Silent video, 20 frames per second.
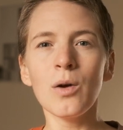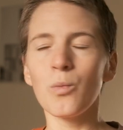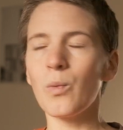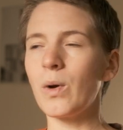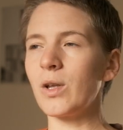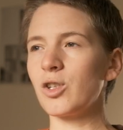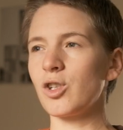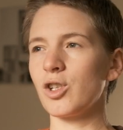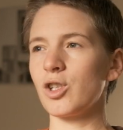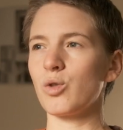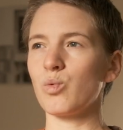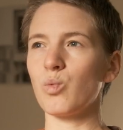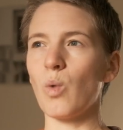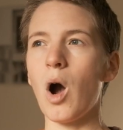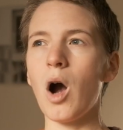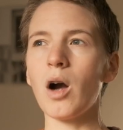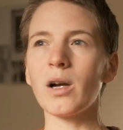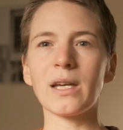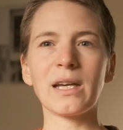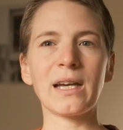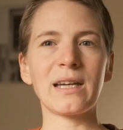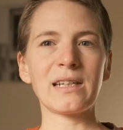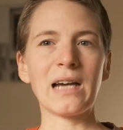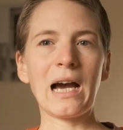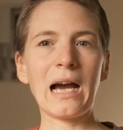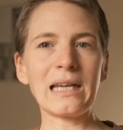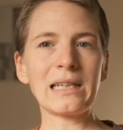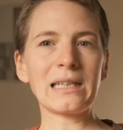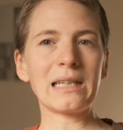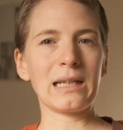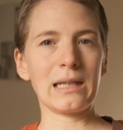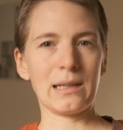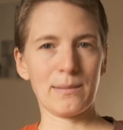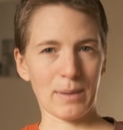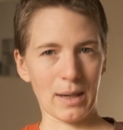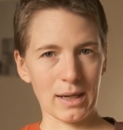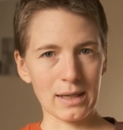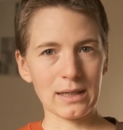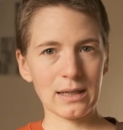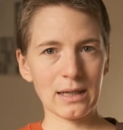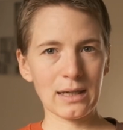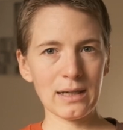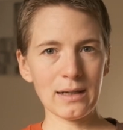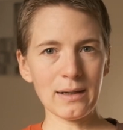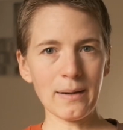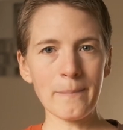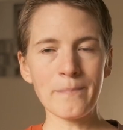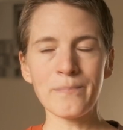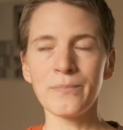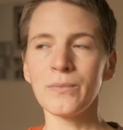when just walking and hiking and biking.